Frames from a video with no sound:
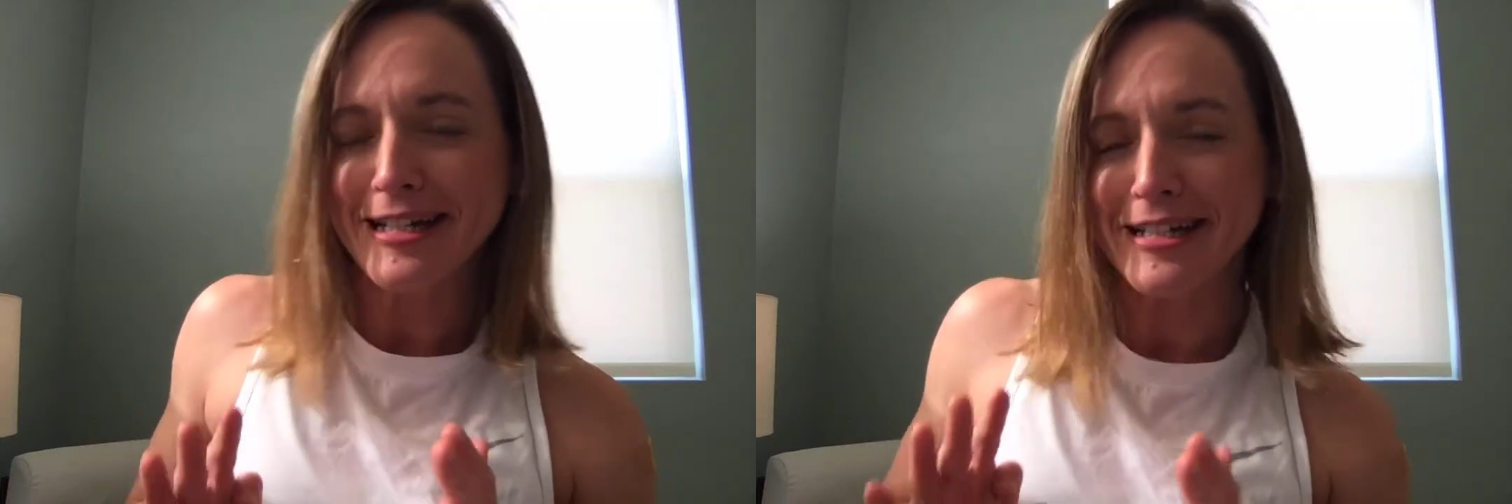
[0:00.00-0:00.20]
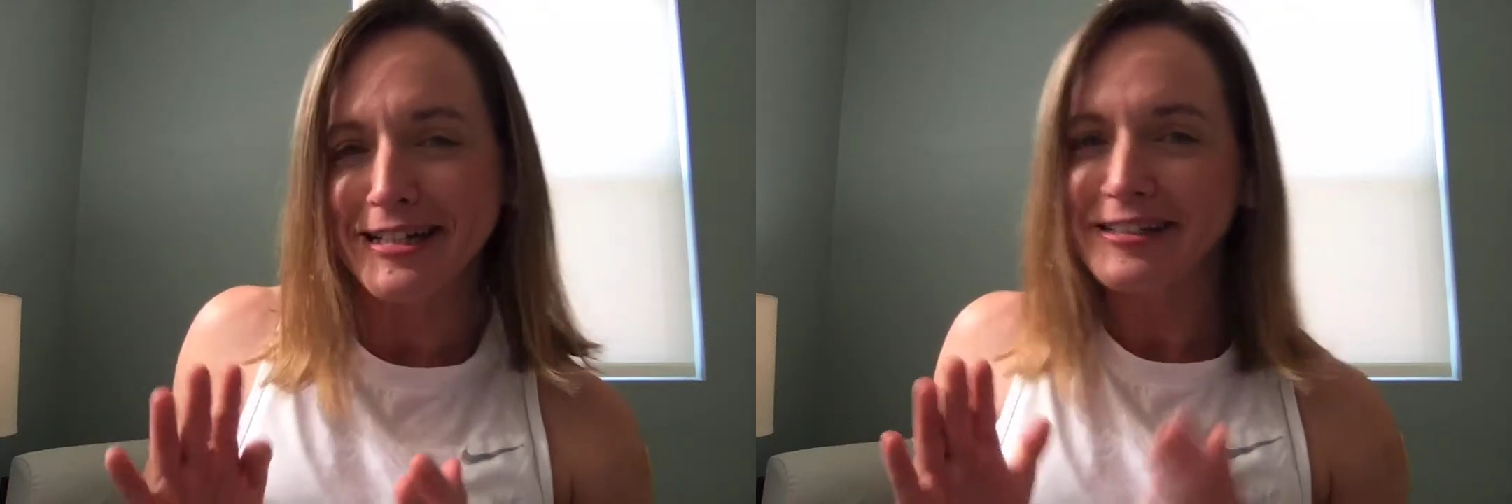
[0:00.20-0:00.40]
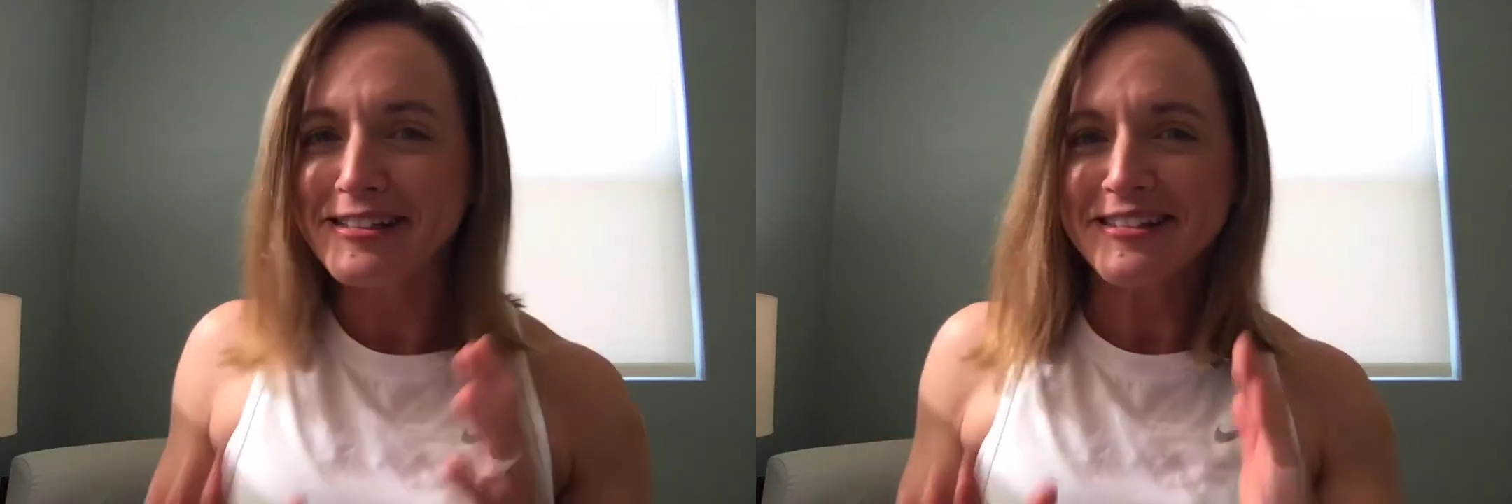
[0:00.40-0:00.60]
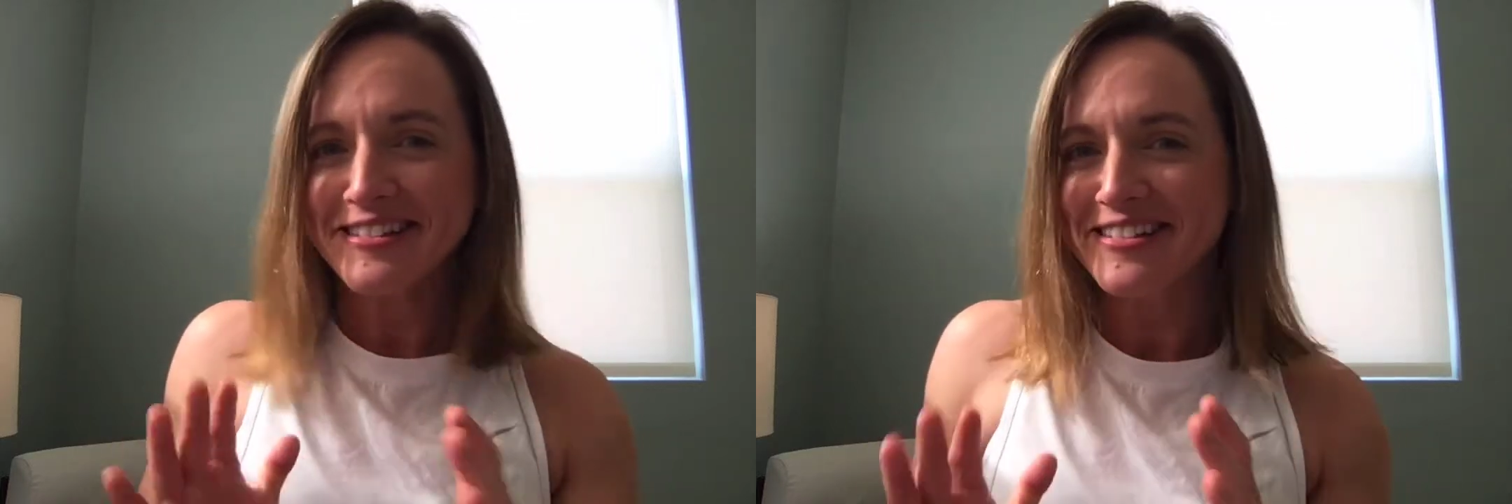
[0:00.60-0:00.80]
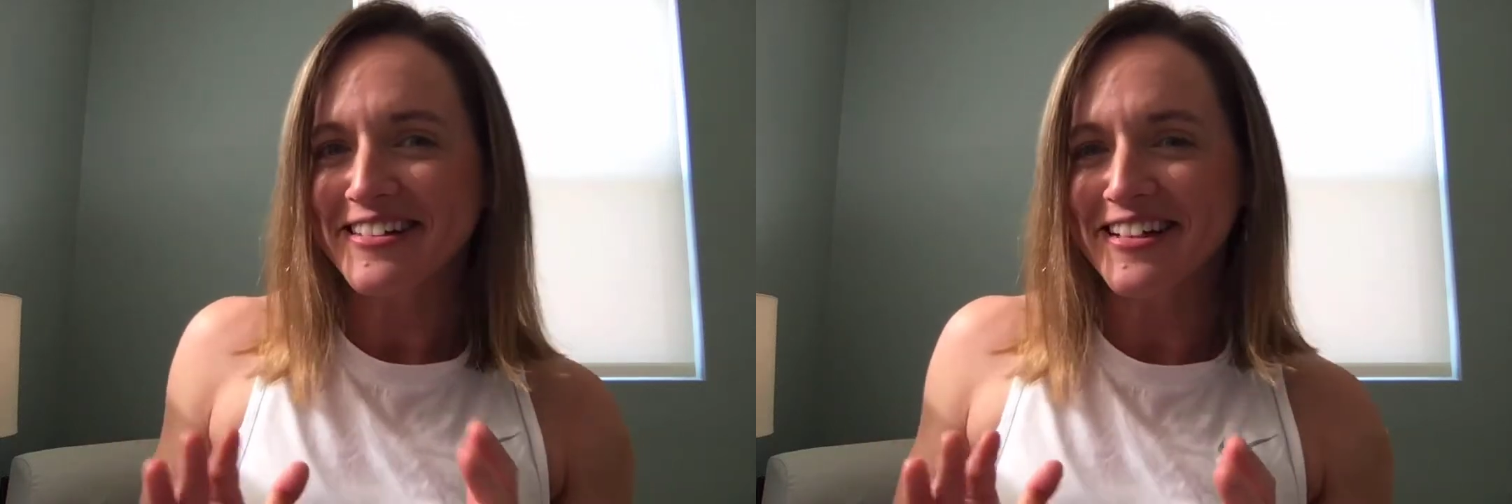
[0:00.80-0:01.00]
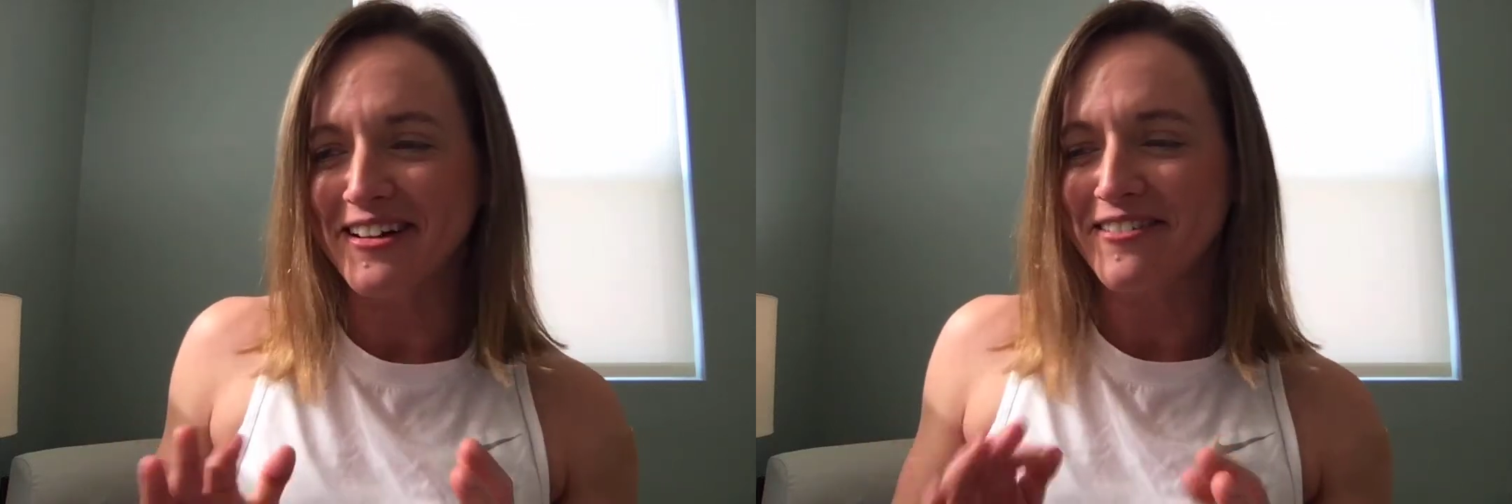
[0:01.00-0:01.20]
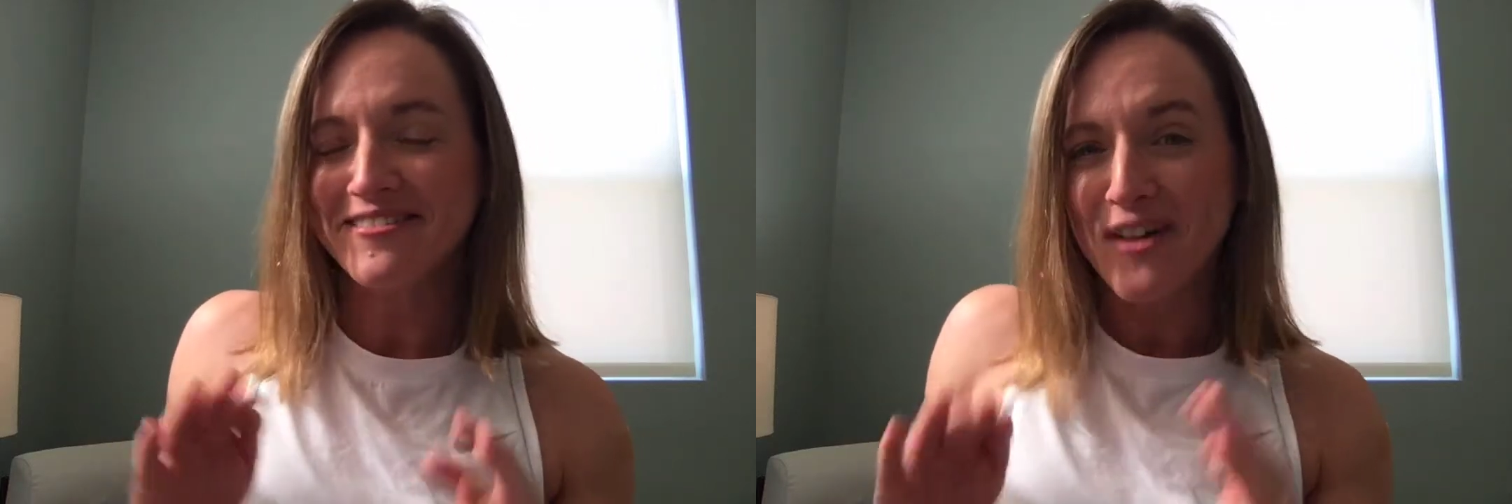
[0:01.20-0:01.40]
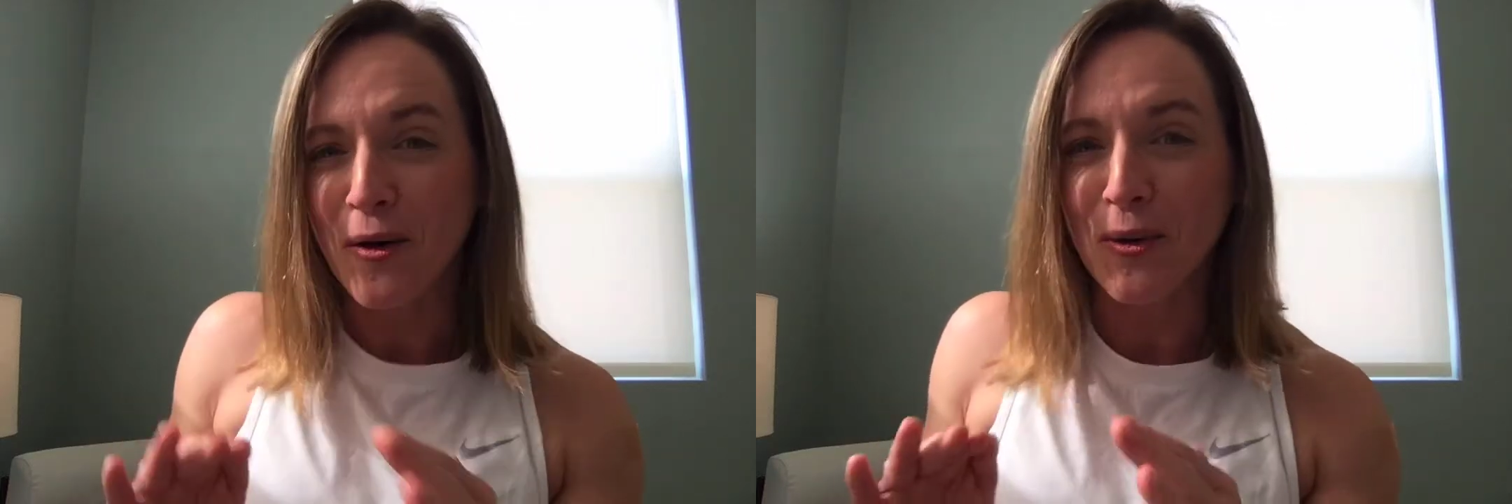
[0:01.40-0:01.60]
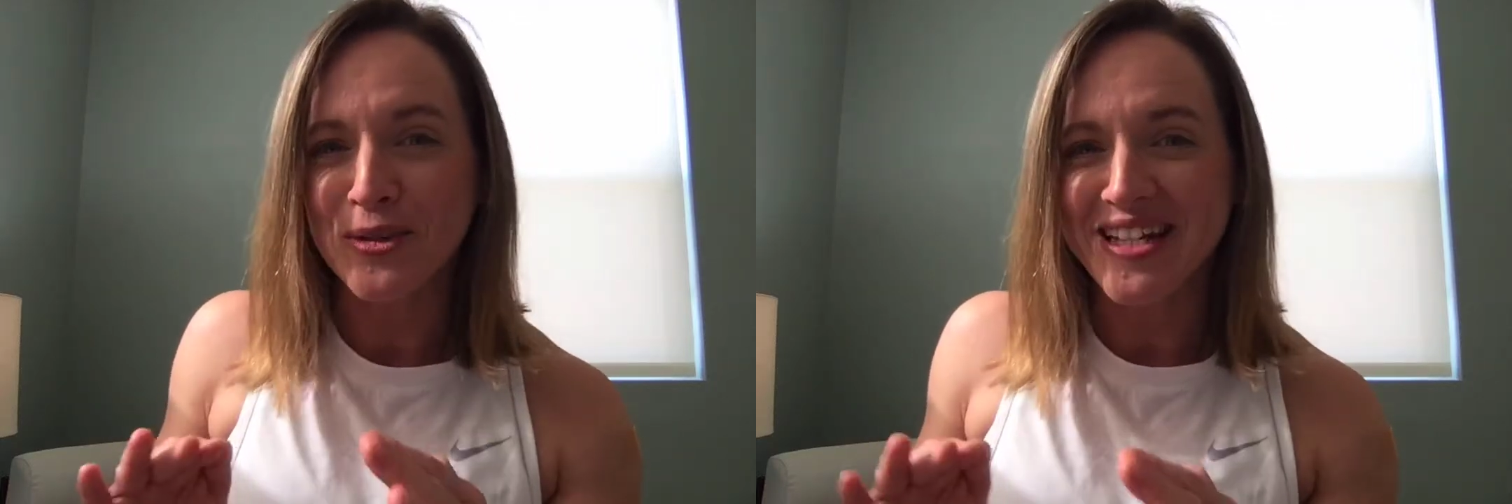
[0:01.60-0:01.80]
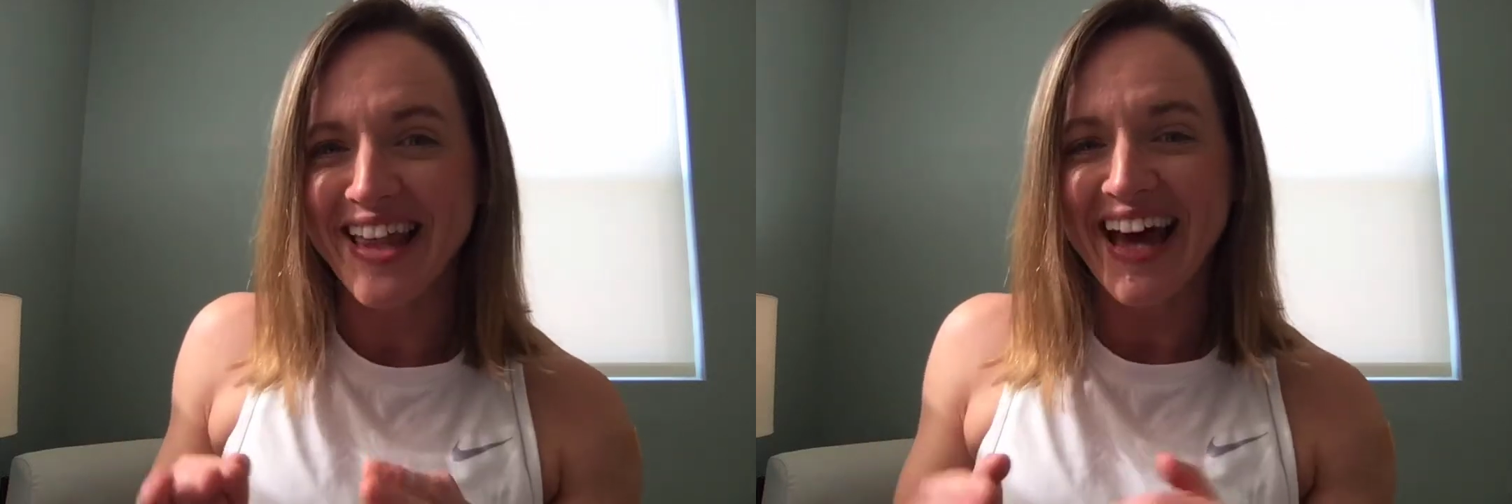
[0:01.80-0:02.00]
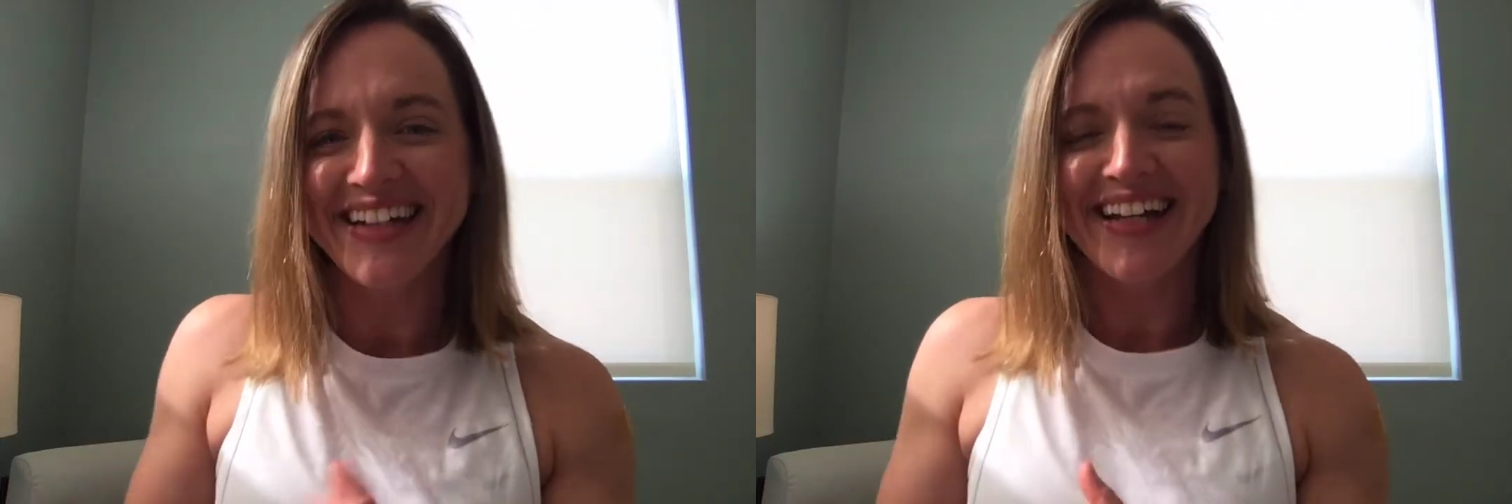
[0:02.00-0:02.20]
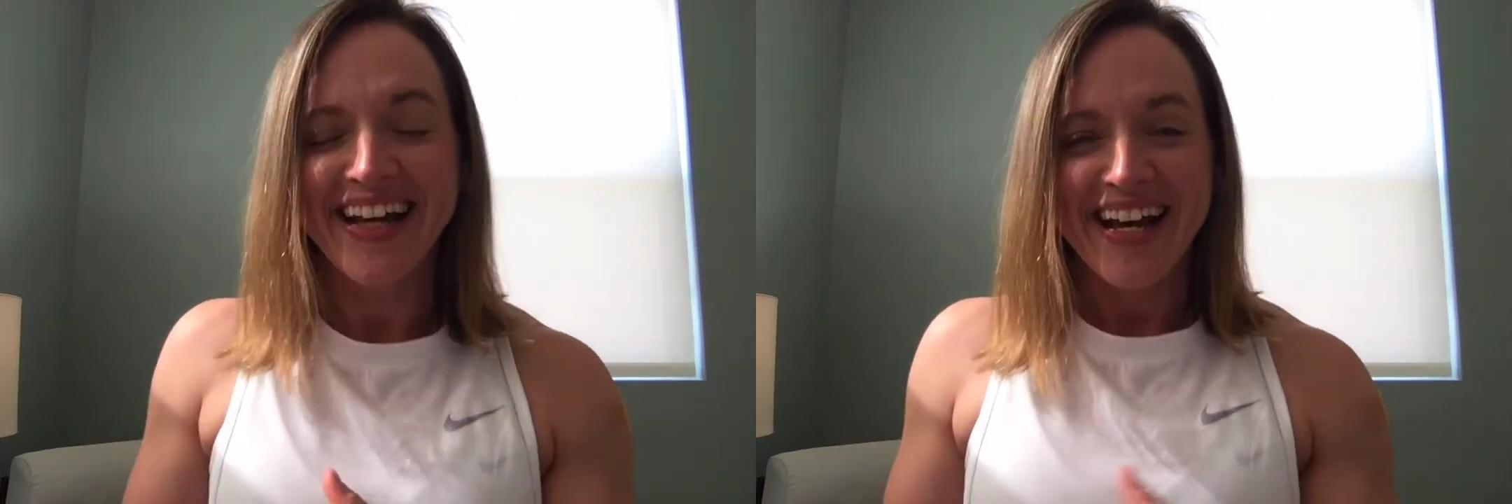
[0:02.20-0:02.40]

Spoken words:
to hold to that.